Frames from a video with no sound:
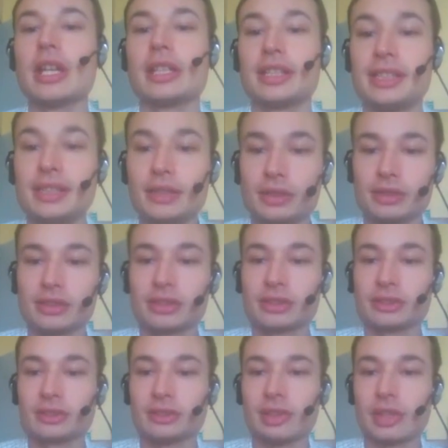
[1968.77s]
He
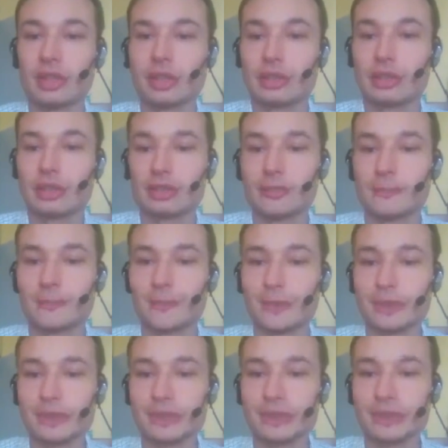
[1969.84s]
also
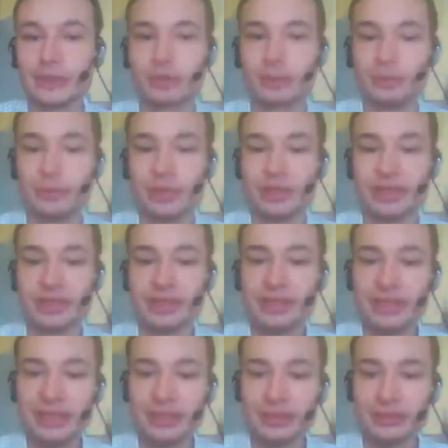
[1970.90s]
forced to build
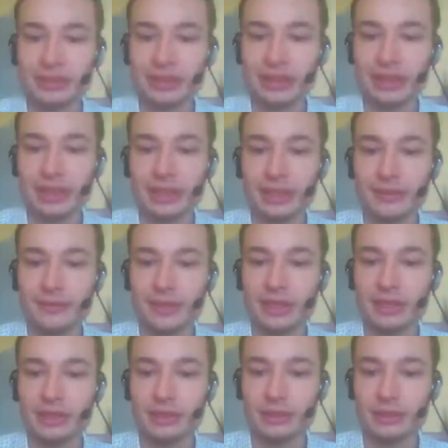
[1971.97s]
6 anti-air, I think.